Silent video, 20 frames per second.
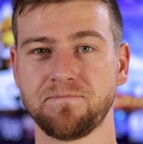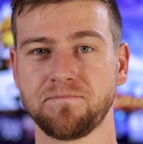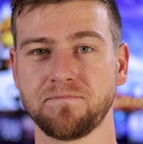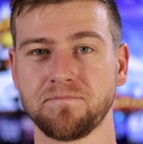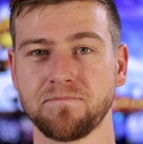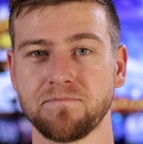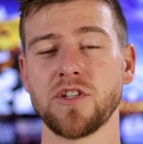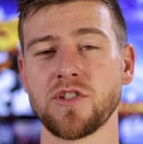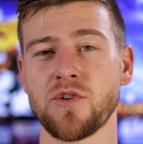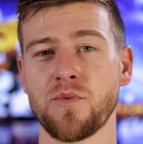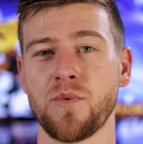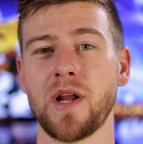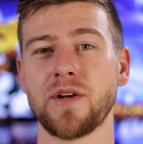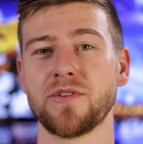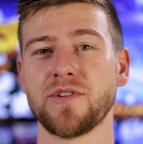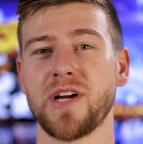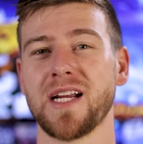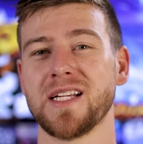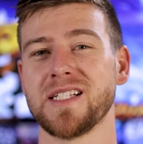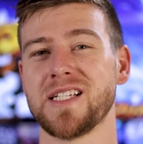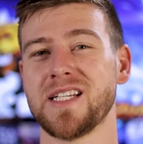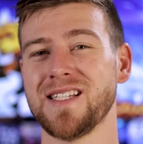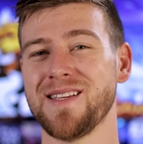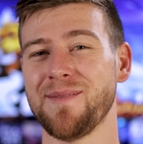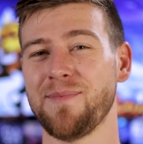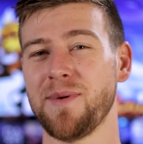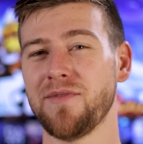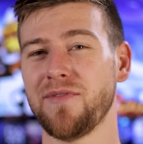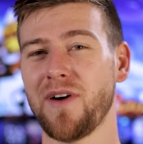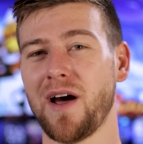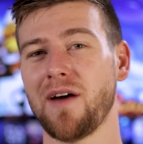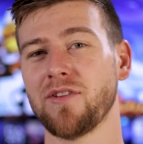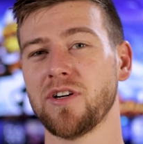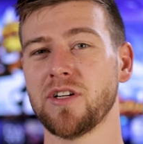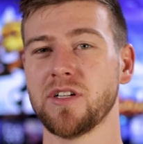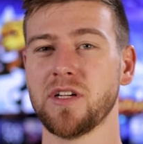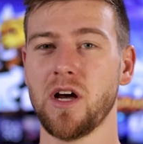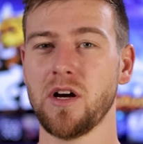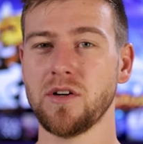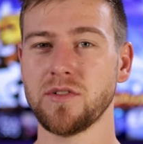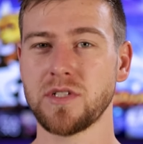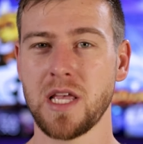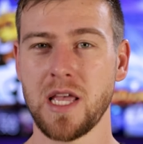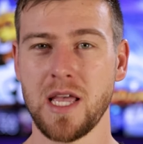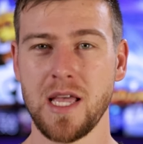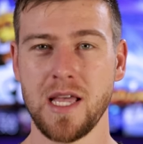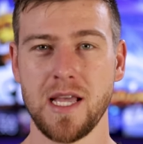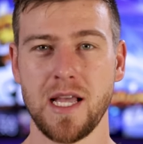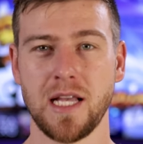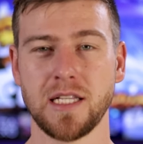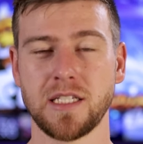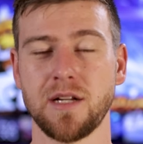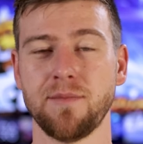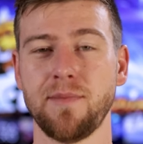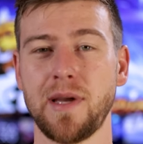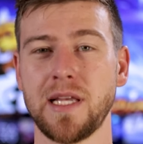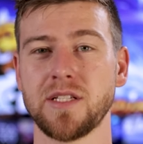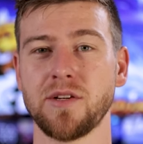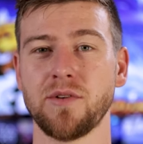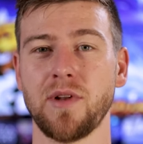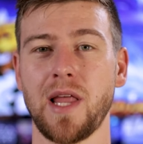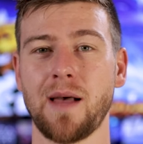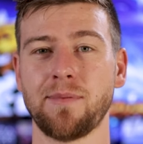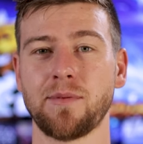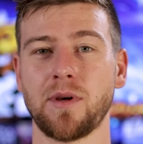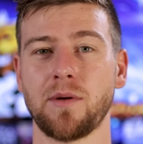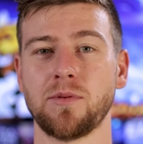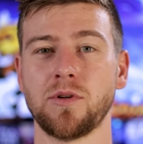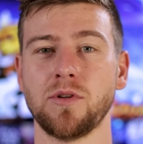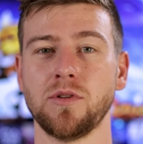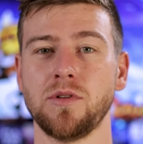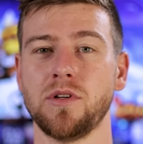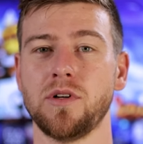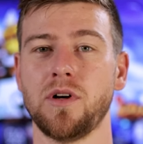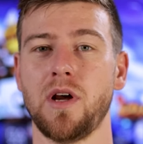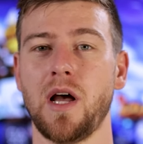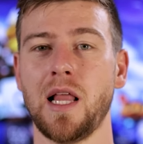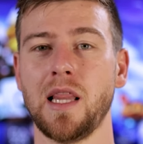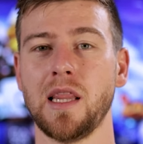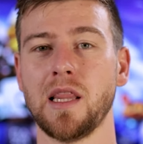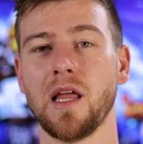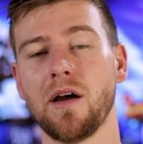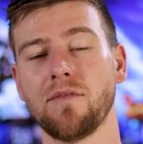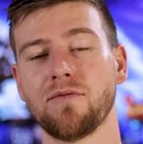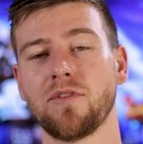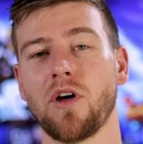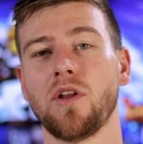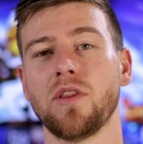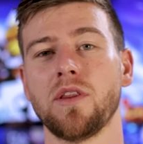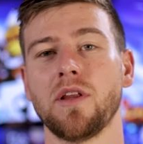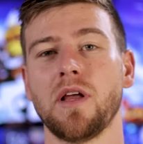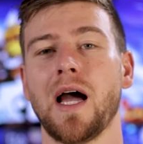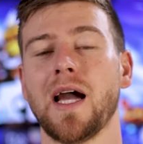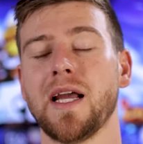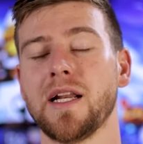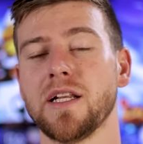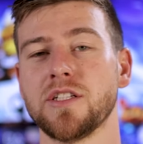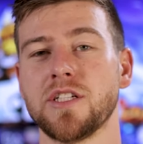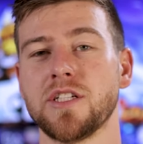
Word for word: As far as the Redragon GCP 500 goes, it's an amazing laptop cooler. I loved all the height